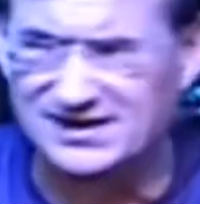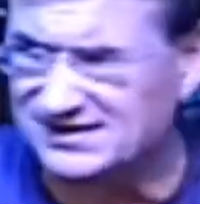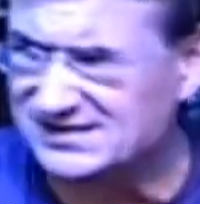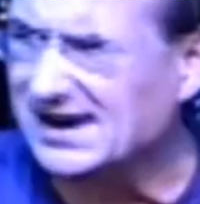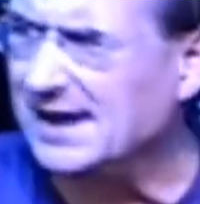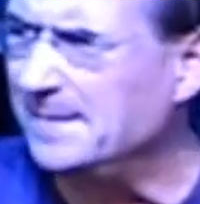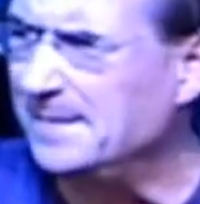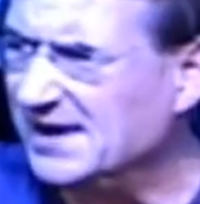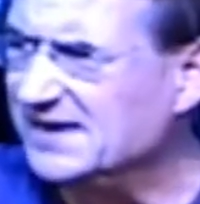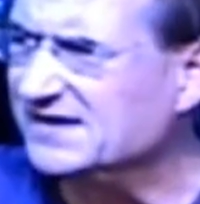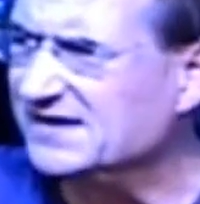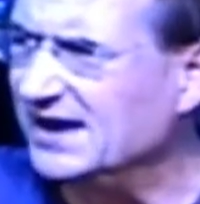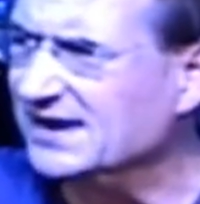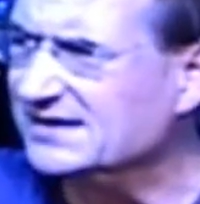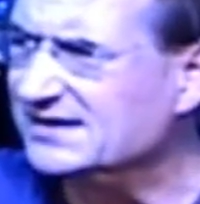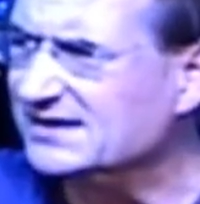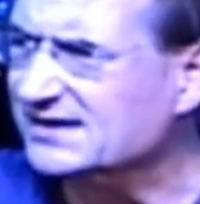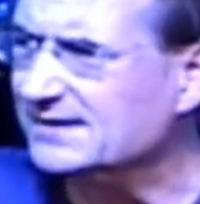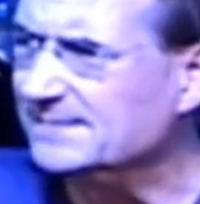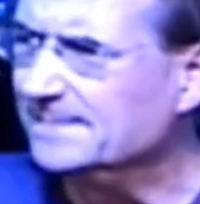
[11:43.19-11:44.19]
Does that make
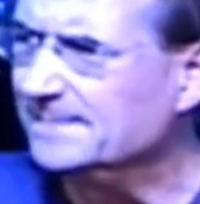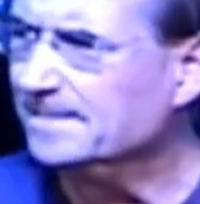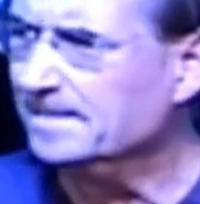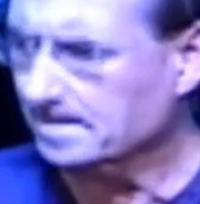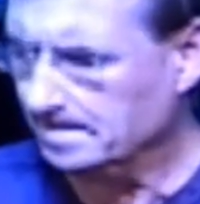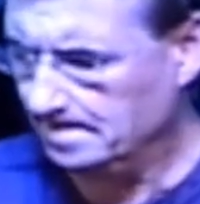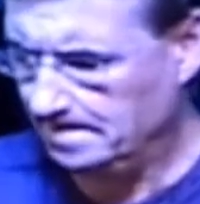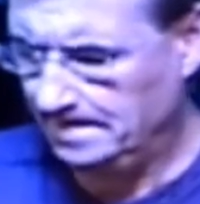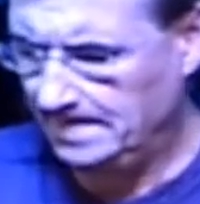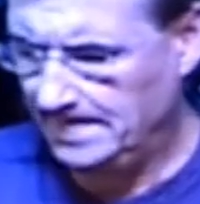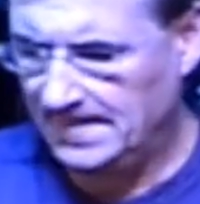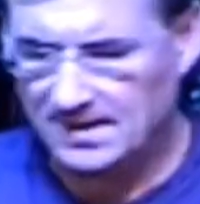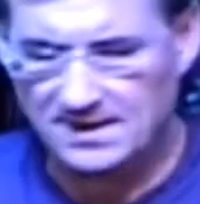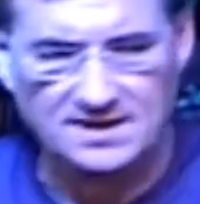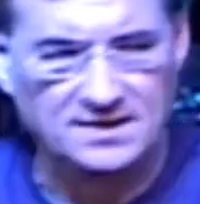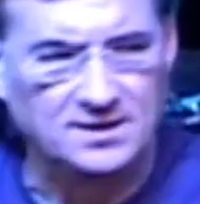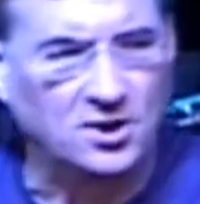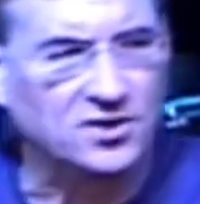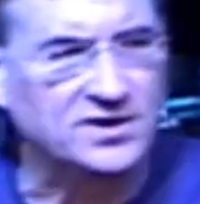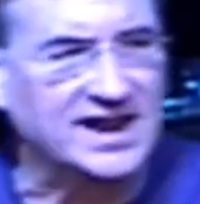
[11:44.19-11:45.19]
sense?
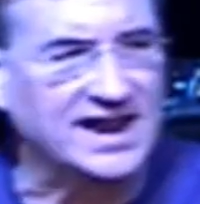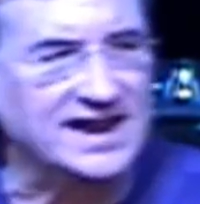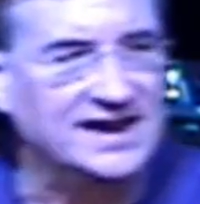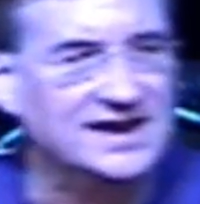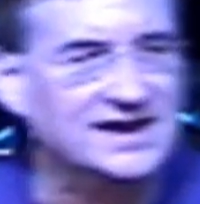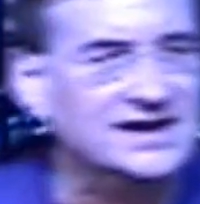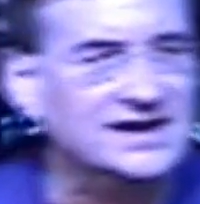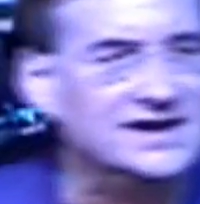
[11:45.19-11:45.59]
Okay,